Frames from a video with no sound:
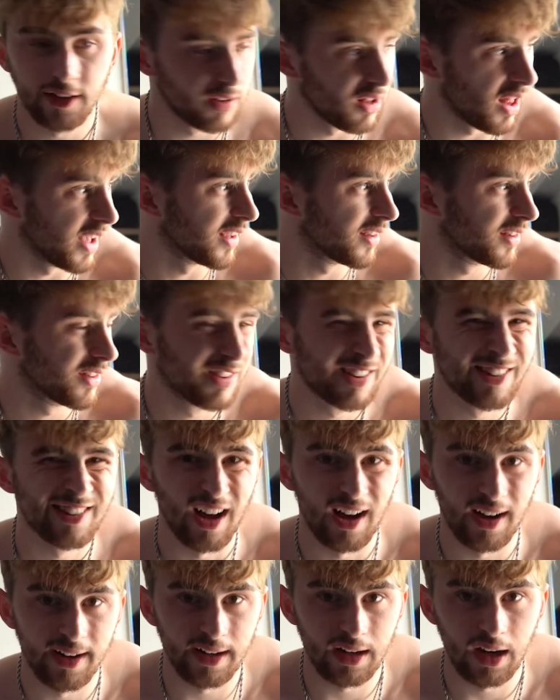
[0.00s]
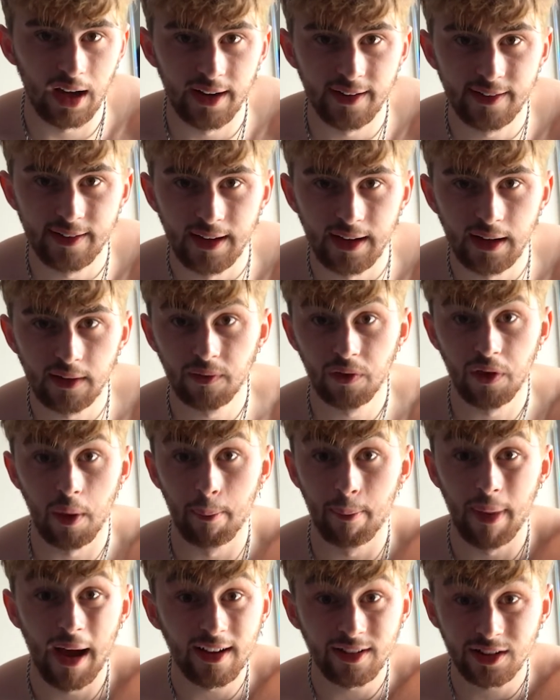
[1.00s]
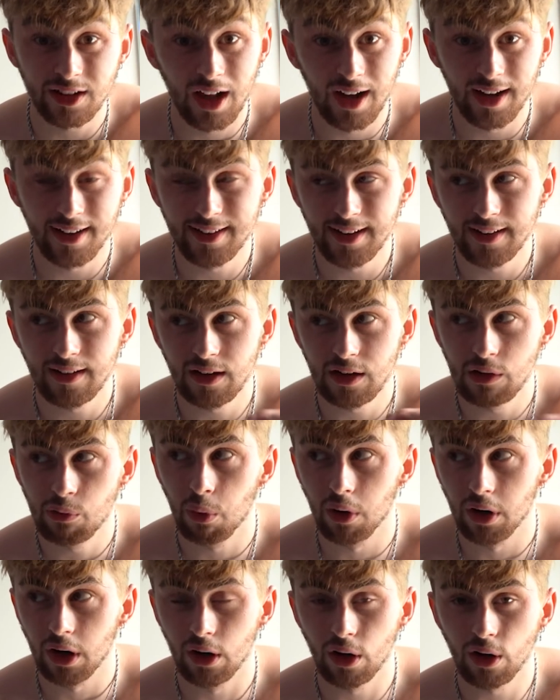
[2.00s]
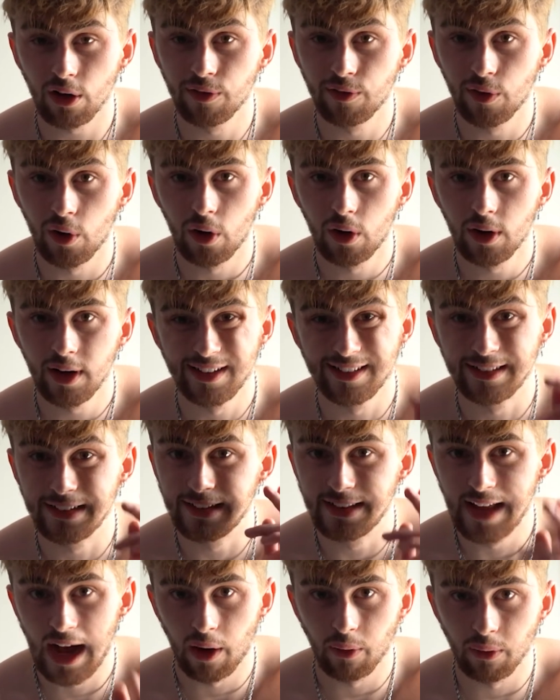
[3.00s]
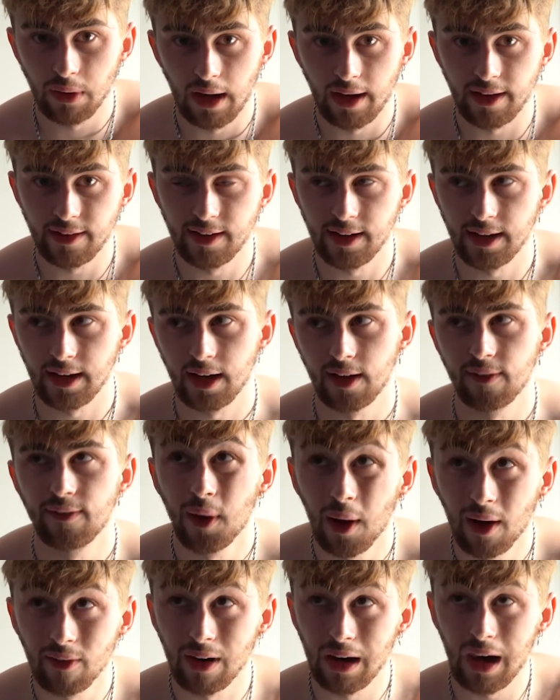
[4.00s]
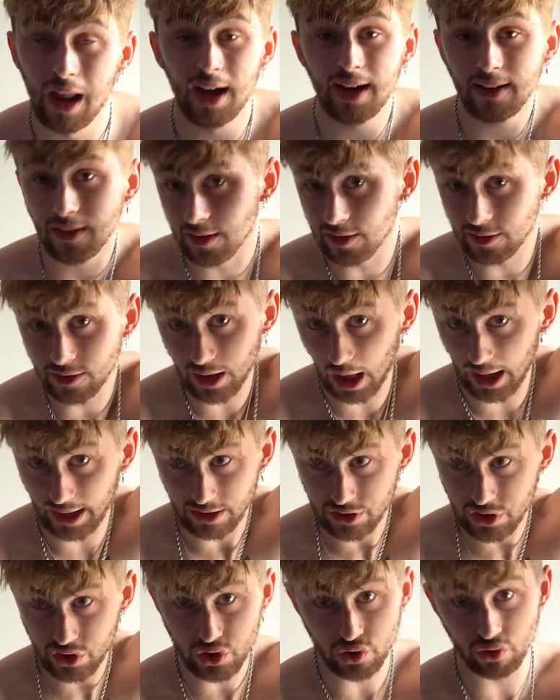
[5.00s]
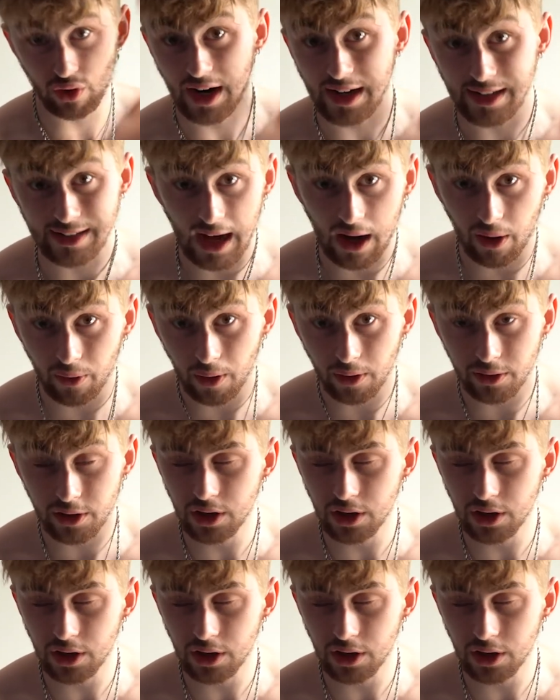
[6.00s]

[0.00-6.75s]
is like side lighting. The best lighting that you wanna look for is down lighting. If you have a light that's like straight down on